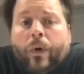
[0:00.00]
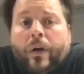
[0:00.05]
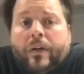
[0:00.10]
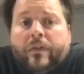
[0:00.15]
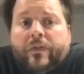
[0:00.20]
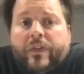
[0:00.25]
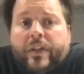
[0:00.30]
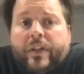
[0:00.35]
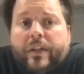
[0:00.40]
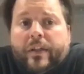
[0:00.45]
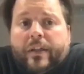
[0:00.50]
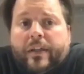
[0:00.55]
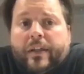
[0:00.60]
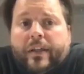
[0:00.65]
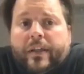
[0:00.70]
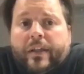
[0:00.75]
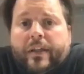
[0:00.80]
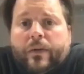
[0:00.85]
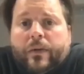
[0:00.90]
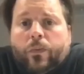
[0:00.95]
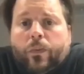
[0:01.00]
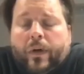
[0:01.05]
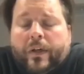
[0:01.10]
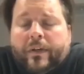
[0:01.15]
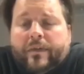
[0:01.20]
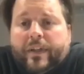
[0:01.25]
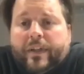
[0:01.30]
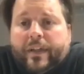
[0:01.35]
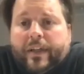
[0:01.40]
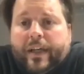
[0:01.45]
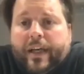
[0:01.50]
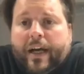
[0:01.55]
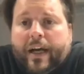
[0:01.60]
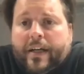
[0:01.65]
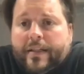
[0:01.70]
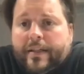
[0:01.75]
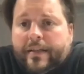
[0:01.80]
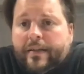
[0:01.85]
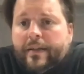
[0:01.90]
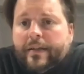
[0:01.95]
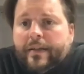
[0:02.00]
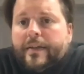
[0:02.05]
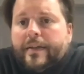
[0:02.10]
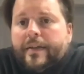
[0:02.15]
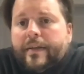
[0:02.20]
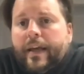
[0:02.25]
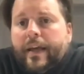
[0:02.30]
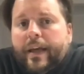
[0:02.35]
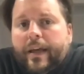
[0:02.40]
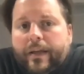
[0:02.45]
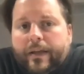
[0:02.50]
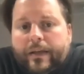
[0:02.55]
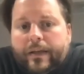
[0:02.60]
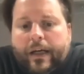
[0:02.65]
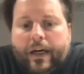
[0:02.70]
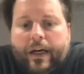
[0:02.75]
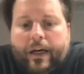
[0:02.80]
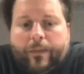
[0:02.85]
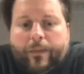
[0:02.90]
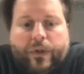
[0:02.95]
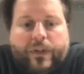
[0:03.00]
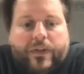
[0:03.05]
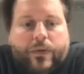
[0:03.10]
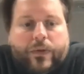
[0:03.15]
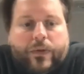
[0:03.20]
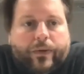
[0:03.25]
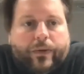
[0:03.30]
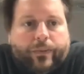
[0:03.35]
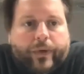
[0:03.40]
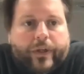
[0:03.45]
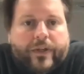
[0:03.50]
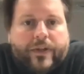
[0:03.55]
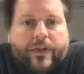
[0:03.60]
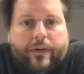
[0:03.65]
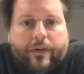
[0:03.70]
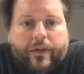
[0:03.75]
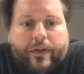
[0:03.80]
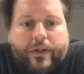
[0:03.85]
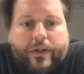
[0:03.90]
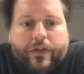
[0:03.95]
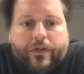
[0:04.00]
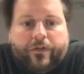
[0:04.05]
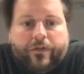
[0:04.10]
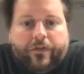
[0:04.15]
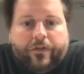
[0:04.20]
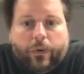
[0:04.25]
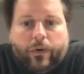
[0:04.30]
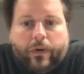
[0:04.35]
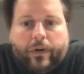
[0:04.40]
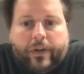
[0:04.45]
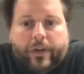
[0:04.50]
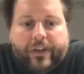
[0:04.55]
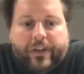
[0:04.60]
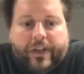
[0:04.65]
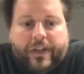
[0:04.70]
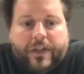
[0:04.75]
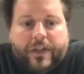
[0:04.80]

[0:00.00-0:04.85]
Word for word: of the one of the constants that um, while doing the research for this